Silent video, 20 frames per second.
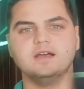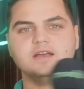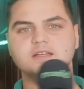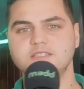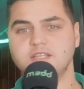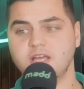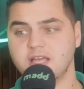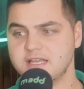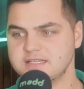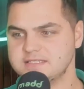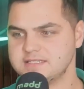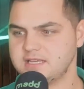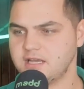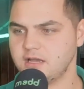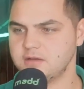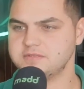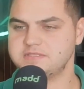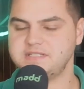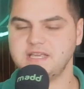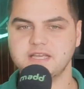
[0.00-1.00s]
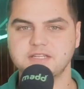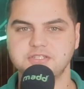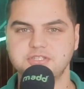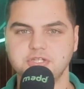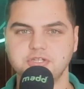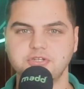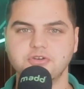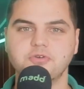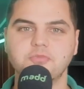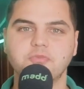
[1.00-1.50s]
So I guess it comes down to
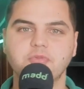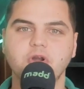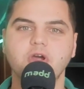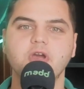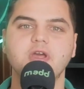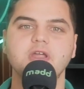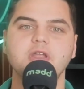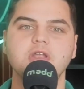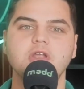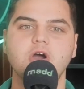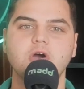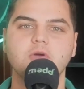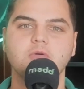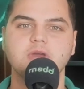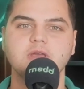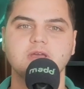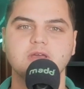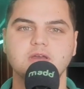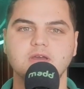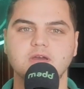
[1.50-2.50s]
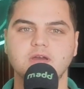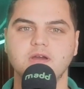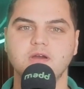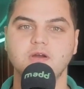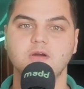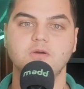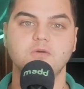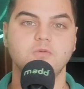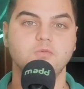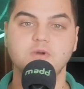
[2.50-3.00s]
your broker knowing
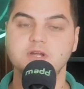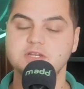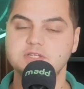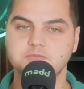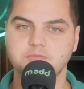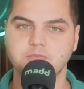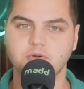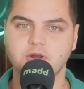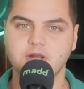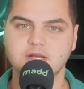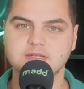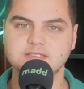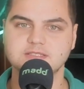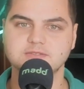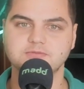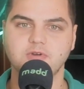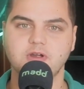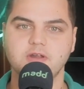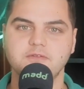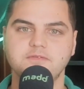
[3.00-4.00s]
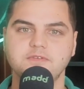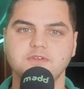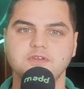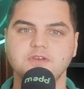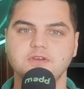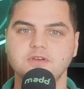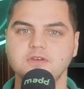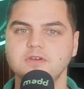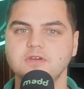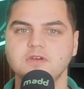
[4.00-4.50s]
which product is right for
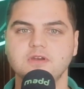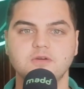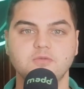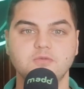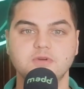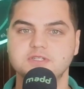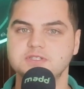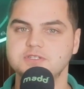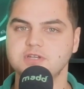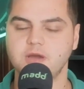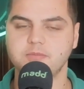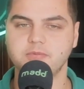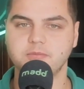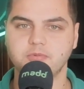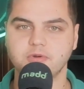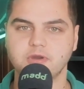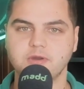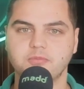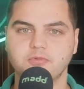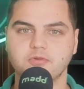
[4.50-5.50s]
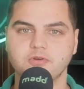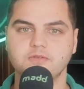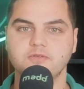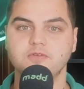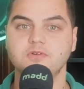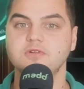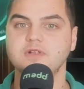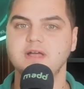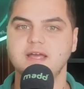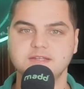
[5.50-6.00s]
you, which type of
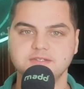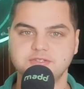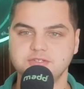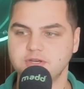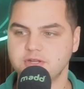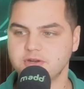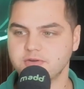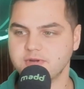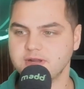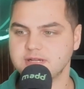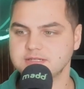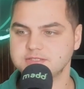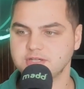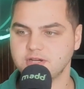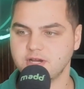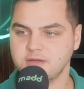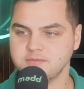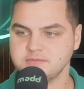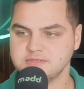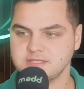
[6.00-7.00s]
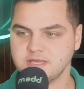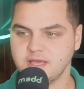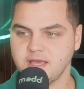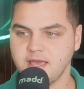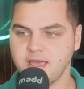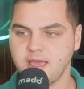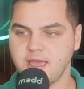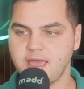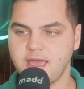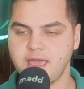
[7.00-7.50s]
pre-approval and turnaround times.
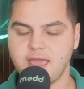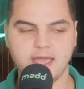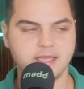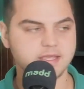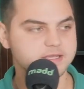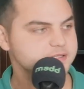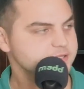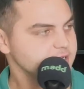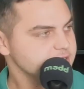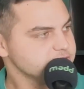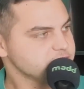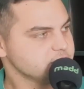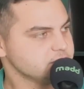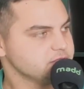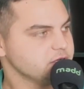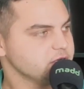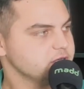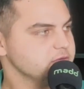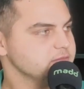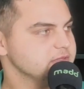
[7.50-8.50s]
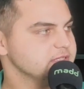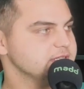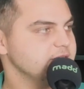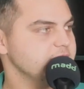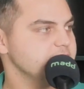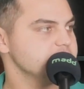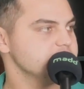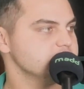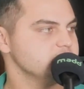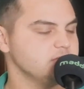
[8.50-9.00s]
And you touched on
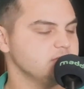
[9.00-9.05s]
documentation